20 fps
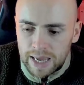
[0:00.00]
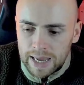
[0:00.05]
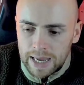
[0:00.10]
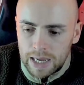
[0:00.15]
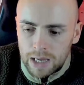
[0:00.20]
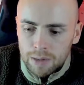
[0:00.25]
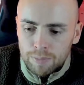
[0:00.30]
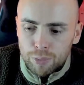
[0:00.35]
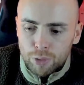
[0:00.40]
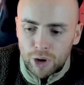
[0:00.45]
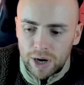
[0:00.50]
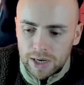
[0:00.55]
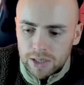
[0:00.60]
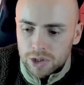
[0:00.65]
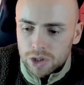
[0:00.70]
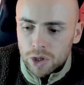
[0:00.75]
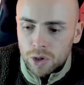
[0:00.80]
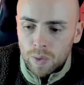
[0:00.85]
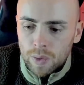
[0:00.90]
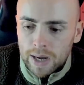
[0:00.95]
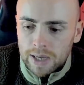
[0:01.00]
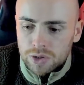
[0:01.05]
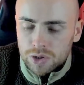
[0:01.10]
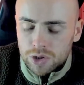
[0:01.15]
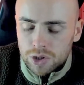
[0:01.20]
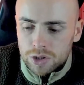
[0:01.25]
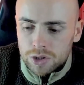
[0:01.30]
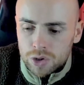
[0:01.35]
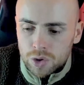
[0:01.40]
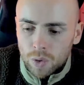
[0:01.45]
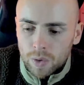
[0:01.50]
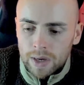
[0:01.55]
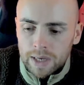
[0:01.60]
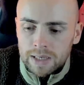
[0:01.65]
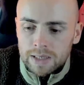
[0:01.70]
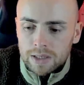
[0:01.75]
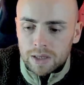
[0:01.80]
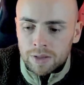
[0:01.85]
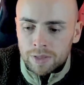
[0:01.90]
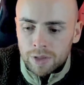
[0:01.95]
Ian Pritch, who has just
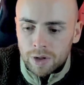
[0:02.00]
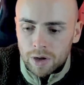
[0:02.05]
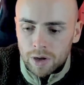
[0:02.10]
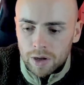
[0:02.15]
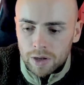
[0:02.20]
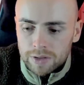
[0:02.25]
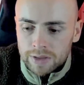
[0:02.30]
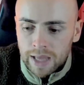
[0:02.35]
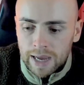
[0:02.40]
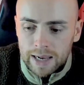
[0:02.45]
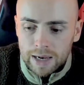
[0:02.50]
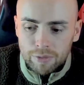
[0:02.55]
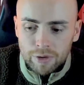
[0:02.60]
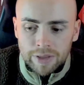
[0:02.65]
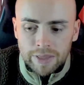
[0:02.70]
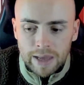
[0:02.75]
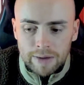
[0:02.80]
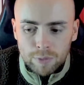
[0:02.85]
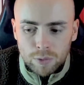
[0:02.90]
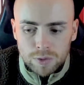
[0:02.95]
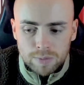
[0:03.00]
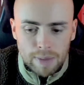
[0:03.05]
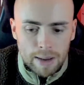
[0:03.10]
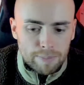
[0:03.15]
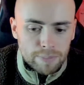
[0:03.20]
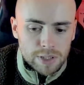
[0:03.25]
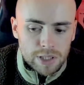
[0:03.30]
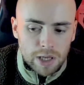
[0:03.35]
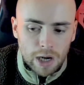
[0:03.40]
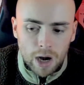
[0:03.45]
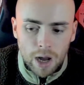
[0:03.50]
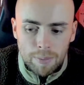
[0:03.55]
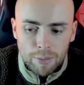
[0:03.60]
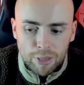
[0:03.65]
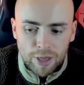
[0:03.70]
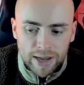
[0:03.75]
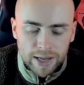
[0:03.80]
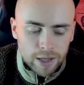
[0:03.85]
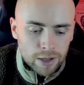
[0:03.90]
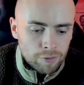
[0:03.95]
joined the Daily Red Devils Members Club.
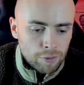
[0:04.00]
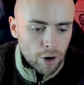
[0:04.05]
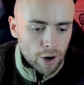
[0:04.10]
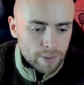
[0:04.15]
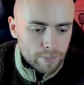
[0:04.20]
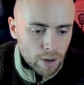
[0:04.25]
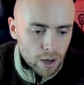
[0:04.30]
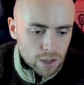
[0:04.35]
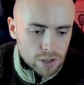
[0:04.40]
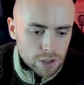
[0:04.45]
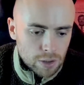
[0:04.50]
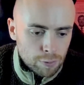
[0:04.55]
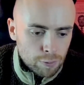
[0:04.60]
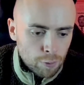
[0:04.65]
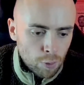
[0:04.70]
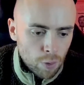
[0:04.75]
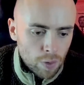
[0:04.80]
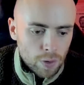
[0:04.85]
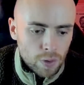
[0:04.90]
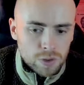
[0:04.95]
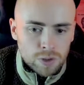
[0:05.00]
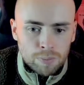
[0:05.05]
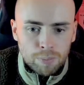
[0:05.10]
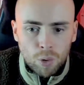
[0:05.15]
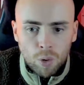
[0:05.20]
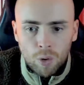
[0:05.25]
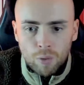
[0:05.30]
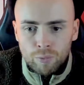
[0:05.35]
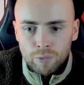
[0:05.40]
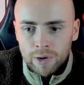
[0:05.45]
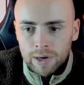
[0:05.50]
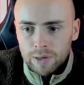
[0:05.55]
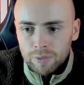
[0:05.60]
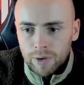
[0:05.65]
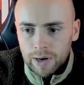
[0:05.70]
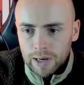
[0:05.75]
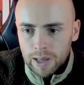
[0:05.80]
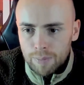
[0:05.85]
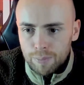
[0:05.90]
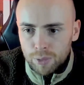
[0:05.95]
Thank you very much for your support. Really,
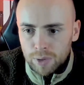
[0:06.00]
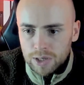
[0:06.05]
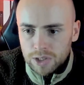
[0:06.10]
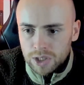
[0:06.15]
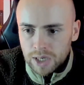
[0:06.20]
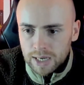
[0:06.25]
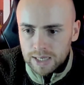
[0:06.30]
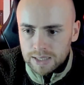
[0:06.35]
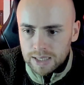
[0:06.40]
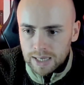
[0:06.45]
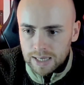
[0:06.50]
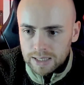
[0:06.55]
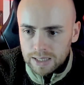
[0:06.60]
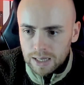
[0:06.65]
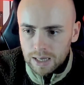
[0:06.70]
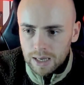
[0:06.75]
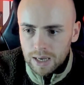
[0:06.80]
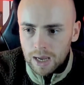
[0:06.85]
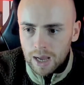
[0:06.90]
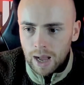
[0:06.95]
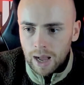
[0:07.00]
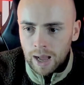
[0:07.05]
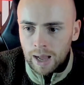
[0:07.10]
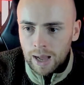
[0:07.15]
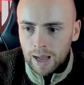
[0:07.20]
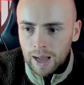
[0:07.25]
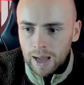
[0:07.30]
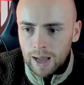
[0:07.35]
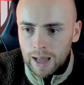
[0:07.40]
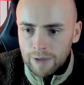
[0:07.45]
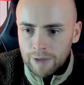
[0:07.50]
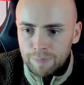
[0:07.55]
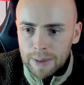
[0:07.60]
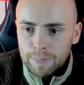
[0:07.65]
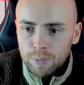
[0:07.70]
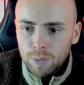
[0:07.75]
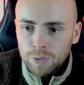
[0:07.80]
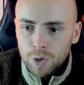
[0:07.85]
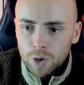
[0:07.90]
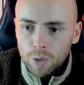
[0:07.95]
really appreciated. If
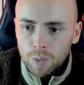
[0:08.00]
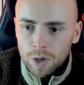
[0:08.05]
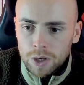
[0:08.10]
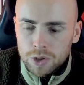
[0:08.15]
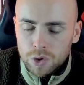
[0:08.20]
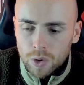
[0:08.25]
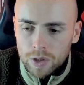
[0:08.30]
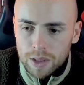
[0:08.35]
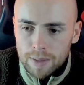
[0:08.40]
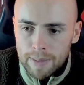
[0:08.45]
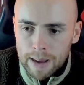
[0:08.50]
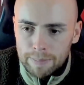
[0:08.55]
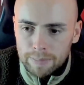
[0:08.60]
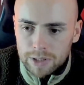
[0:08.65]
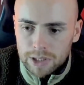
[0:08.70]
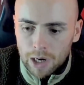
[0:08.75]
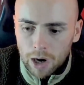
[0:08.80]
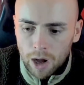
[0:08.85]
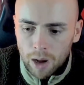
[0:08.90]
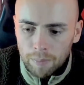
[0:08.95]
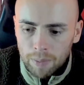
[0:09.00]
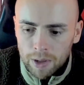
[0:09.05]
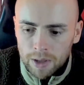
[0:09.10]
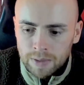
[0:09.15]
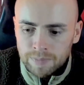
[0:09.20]
people do want to join the Members Club,